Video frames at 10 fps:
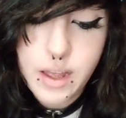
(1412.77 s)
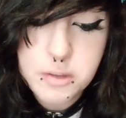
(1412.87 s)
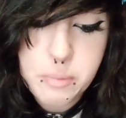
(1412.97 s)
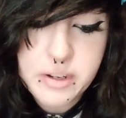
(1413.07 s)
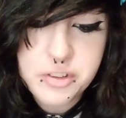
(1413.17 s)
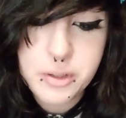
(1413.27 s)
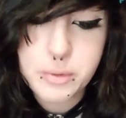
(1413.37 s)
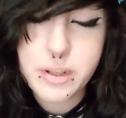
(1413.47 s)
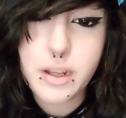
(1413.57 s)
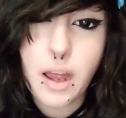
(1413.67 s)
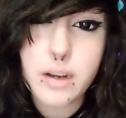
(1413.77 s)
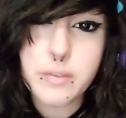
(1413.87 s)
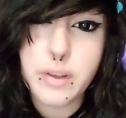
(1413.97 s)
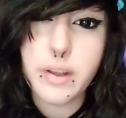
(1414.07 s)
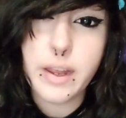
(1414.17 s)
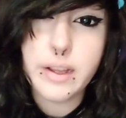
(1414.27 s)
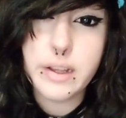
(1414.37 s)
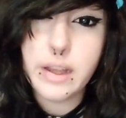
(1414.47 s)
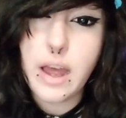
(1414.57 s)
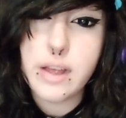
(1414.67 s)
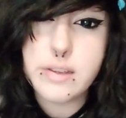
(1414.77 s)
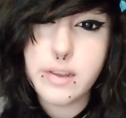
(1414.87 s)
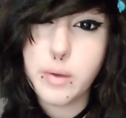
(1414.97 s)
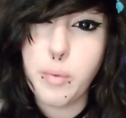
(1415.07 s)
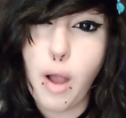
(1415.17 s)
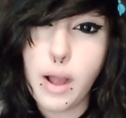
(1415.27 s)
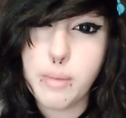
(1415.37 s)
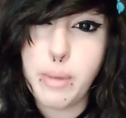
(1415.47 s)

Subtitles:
especially with a lot of the, like, classic rock